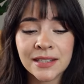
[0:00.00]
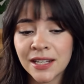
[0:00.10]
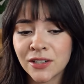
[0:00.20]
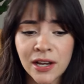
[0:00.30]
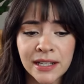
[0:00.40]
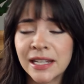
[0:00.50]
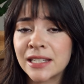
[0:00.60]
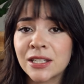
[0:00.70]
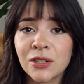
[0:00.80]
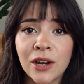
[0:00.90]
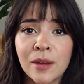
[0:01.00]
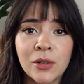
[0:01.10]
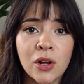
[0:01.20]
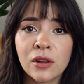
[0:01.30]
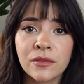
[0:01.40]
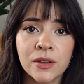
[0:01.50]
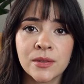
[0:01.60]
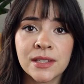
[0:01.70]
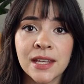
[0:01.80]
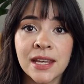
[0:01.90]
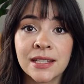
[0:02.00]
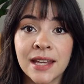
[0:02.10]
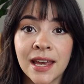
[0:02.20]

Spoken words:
TikTok and Instagram and all of those things.